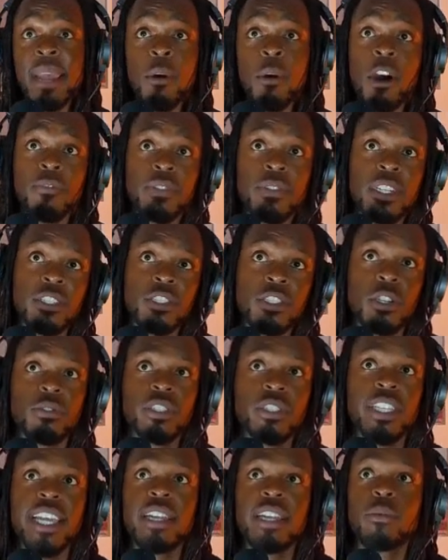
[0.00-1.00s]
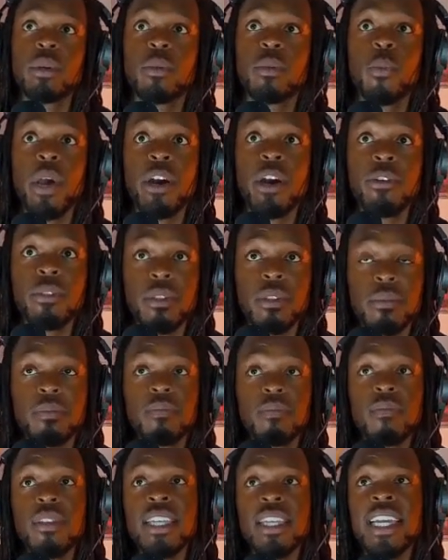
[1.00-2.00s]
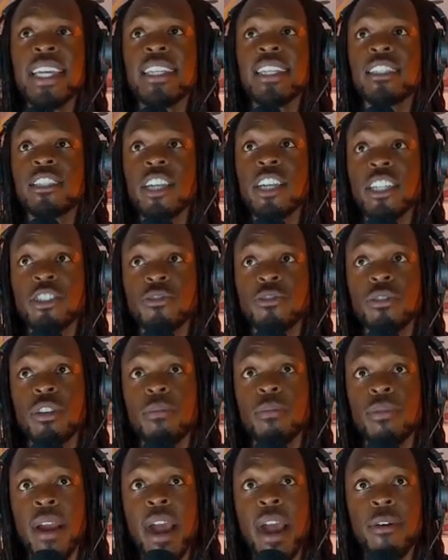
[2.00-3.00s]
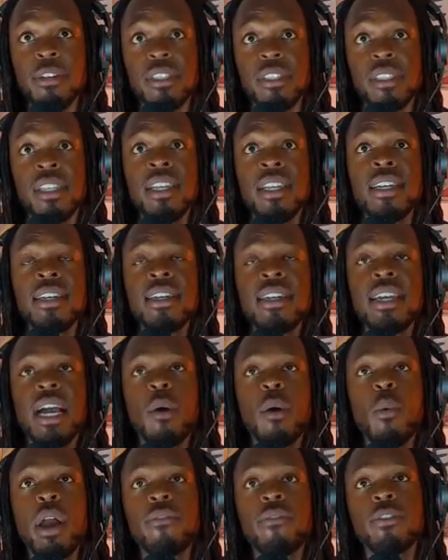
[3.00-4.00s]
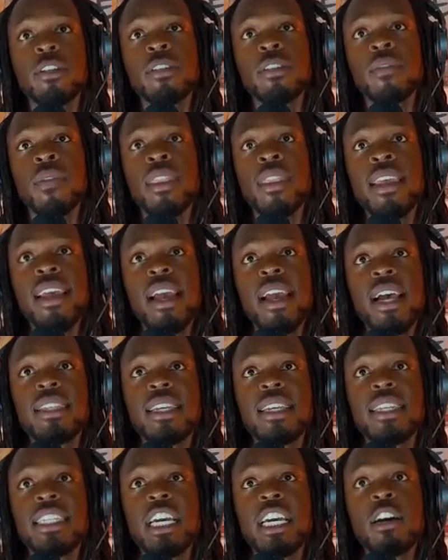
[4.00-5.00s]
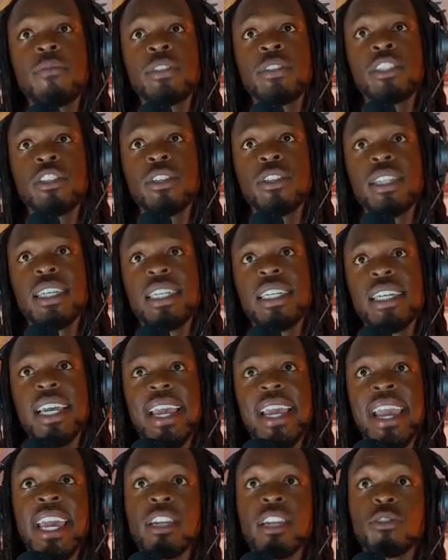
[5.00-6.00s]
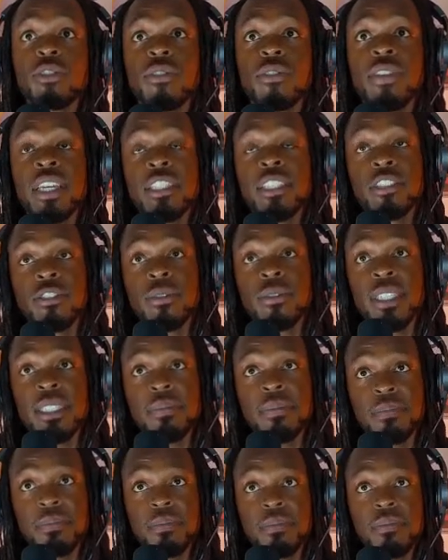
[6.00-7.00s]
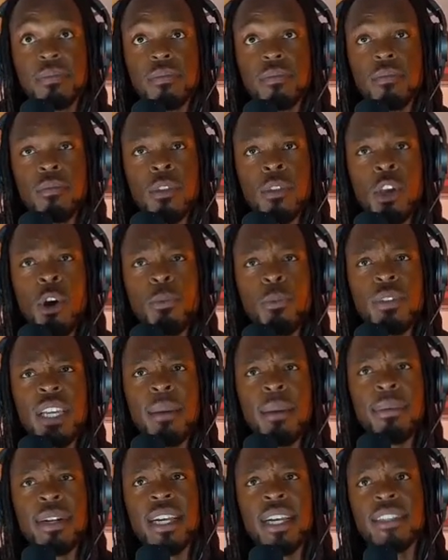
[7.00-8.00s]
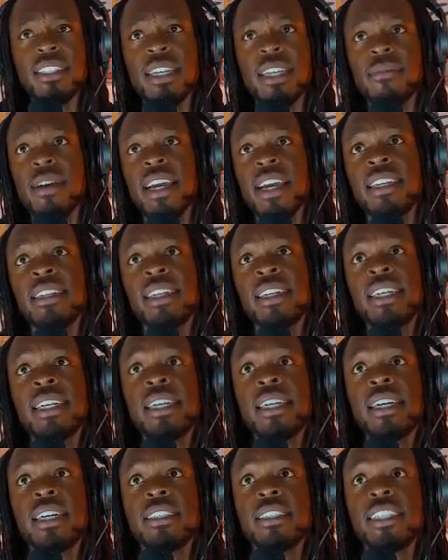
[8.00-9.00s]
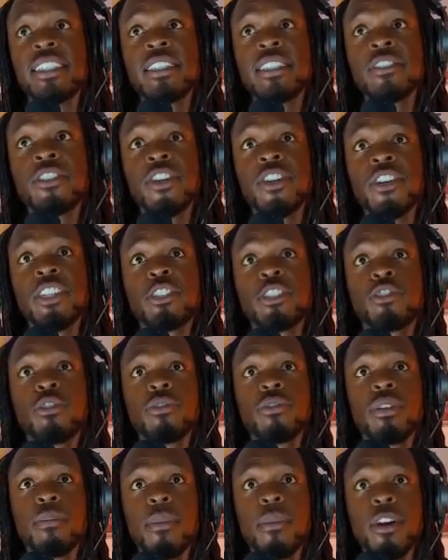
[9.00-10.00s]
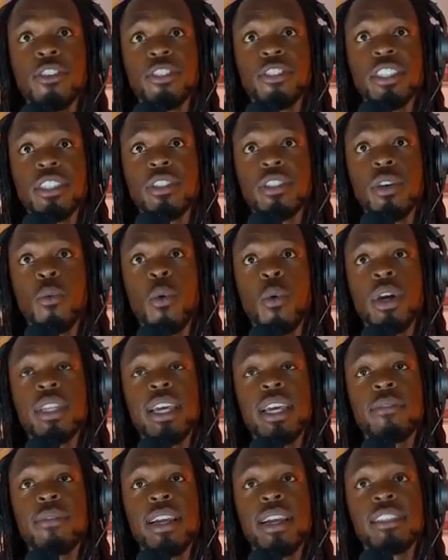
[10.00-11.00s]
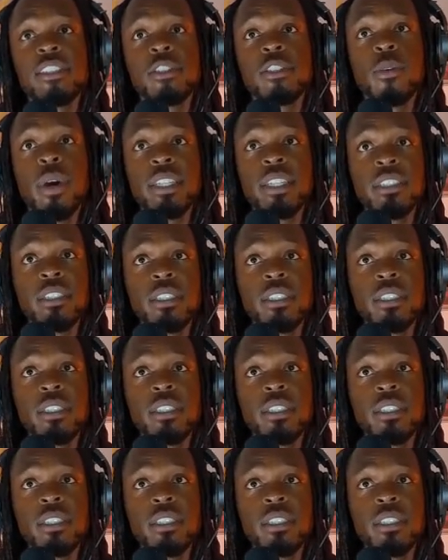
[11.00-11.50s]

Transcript: often associated with wealth and industrial prowess. However, as I delve into the annals of history, hopefully I pronounced that right, a disconcerting truth emerges, one that raises questions